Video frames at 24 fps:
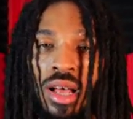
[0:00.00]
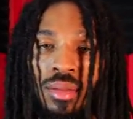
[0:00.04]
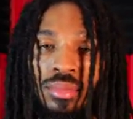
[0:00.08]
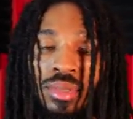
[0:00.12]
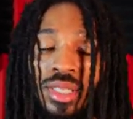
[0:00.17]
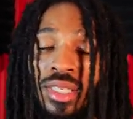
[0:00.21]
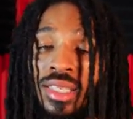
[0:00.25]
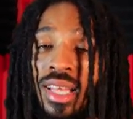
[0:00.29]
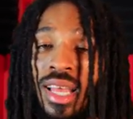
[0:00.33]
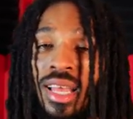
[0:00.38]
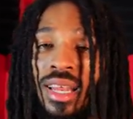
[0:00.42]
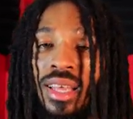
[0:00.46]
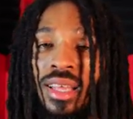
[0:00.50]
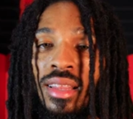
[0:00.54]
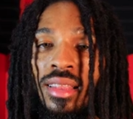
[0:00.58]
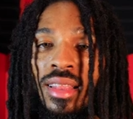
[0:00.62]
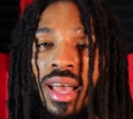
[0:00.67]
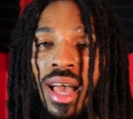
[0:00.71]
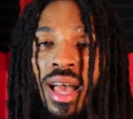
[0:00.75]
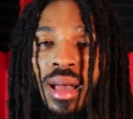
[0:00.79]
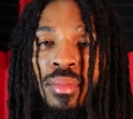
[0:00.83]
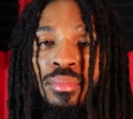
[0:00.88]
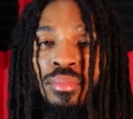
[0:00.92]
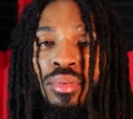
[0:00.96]
stating
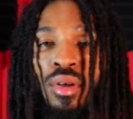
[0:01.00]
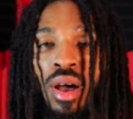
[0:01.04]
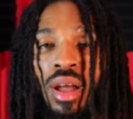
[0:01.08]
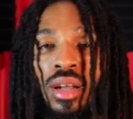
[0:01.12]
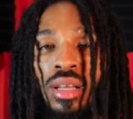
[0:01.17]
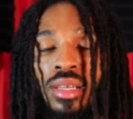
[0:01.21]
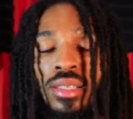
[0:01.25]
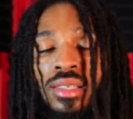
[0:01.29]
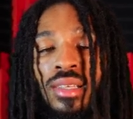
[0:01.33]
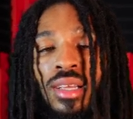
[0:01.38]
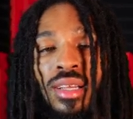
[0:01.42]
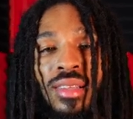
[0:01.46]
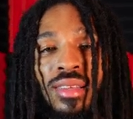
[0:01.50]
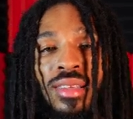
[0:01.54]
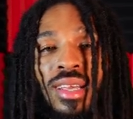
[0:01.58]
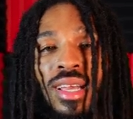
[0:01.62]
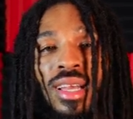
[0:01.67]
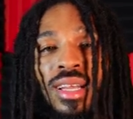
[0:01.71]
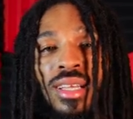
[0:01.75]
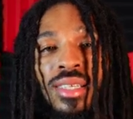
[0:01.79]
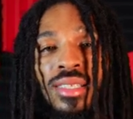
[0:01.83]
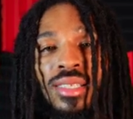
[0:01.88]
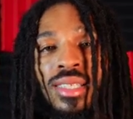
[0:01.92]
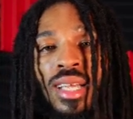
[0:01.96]
that products
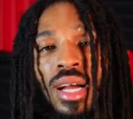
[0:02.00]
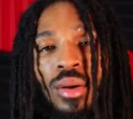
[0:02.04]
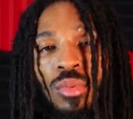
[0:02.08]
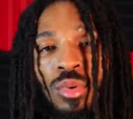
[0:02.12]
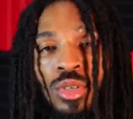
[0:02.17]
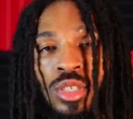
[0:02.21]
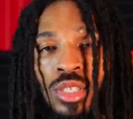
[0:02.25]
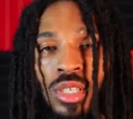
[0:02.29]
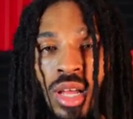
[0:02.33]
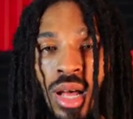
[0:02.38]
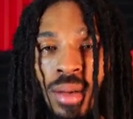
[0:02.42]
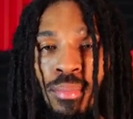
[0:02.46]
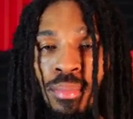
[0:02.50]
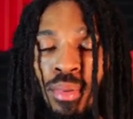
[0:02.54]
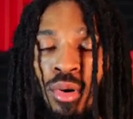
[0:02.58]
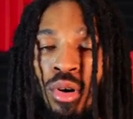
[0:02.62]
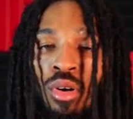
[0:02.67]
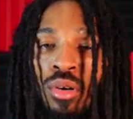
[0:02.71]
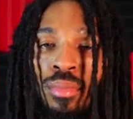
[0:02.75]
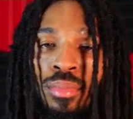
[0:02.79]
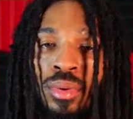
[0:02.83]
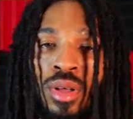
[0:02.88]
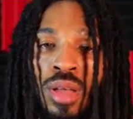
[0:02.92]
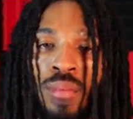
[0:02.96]
containing soursop
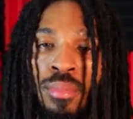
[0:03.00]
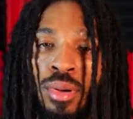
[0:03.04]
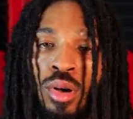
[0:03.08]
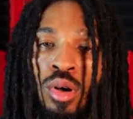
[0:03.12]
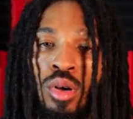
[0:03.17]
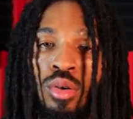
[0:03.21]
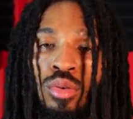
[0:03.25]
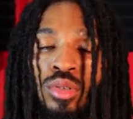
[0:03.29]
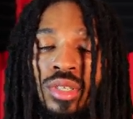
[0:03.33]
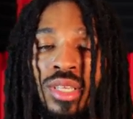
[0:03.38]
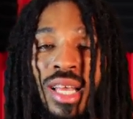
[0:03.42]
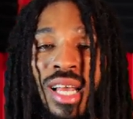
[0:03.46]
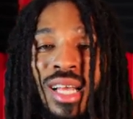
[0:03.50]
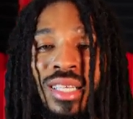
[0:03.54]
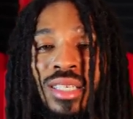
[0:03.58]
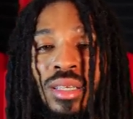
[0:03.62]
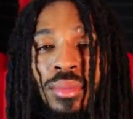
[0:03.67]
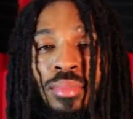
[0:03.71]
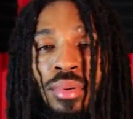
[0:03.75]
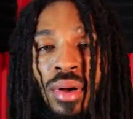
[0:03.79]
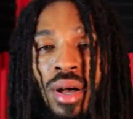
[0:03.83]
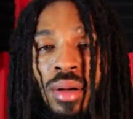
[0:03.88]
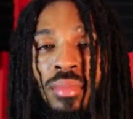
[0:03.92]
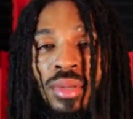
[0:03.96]
pulp pose as a
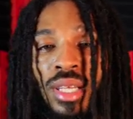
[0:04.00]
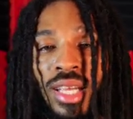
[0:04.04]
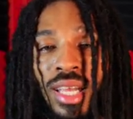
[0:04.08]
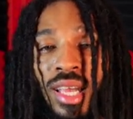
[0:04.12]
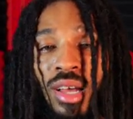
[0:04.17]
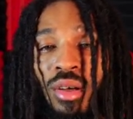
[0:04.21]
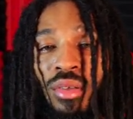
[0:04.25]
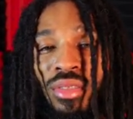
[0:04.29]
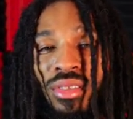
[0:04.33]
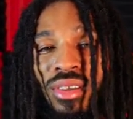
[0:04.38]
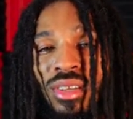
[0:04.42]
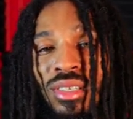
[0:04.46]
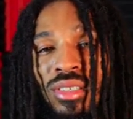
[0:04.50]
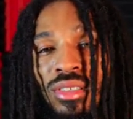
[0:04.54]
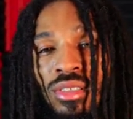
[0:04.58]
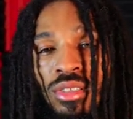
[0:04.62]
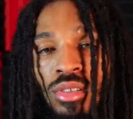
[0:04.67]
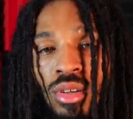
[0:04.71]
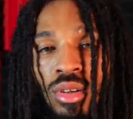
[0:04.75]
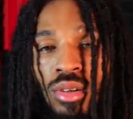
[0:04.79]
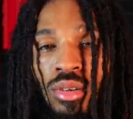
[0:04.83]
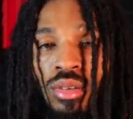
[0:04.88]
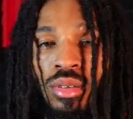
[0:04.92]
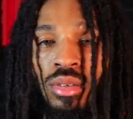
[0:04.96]
public health
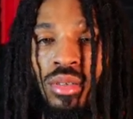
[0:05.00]
concern.